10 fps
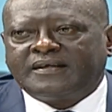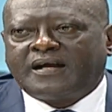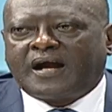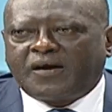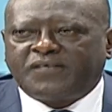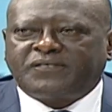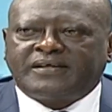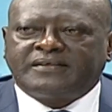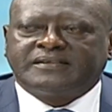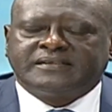
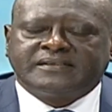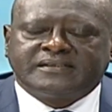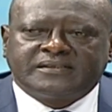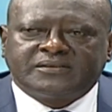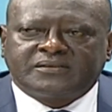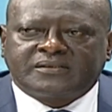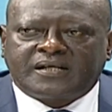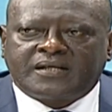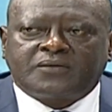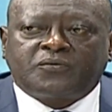However,
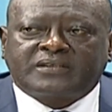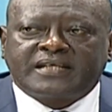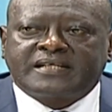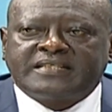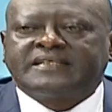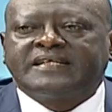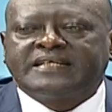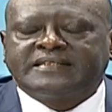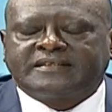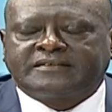what I can say
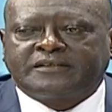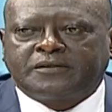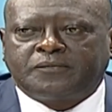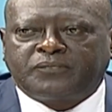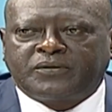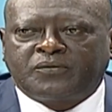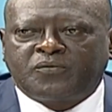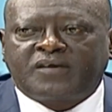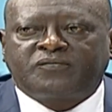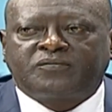is that
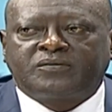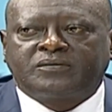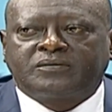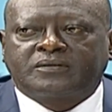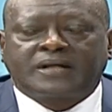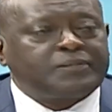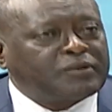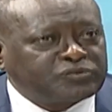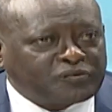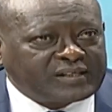we have come
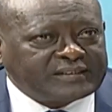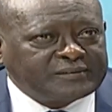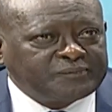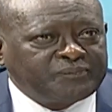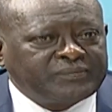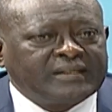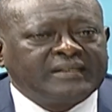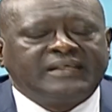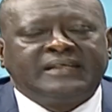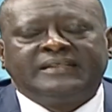out of that.
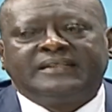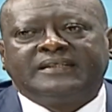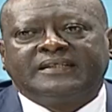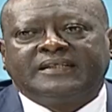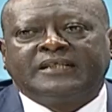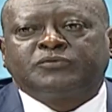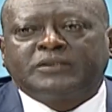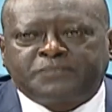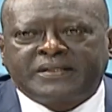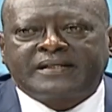And as we
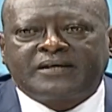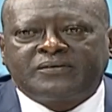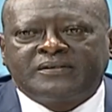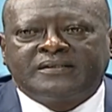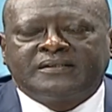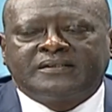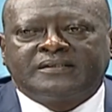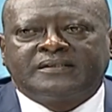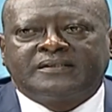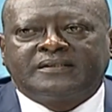speak now,
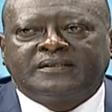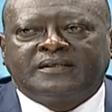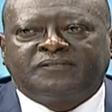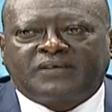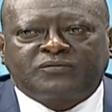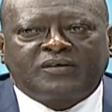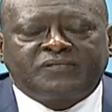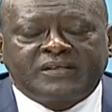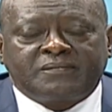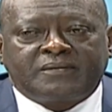in fact, we are
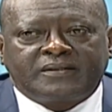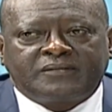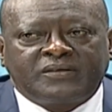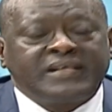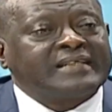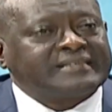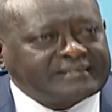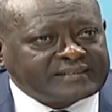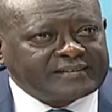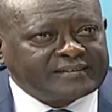very
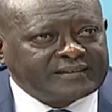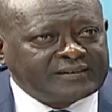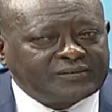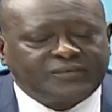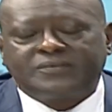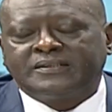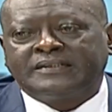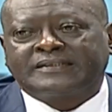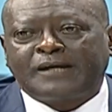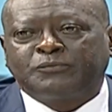excited, you know,
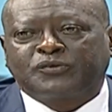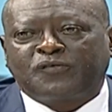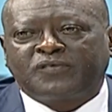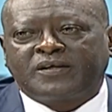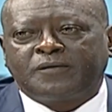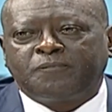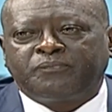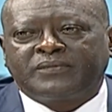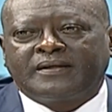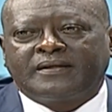in terms of
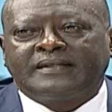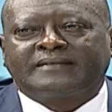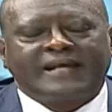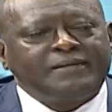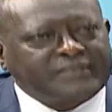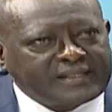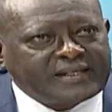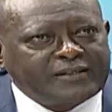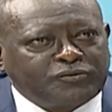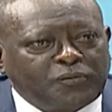the time
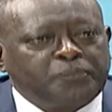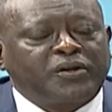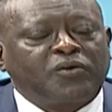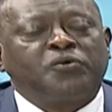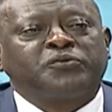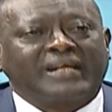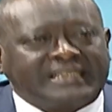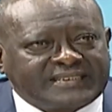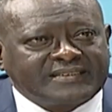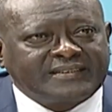taken to
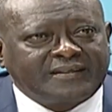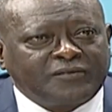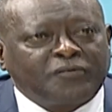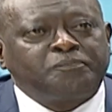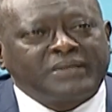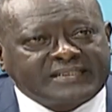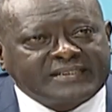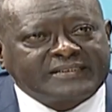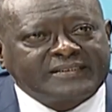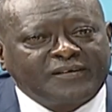pre-authorize, you know,
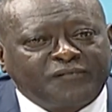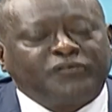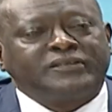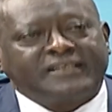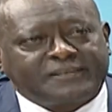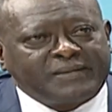patients for treatment.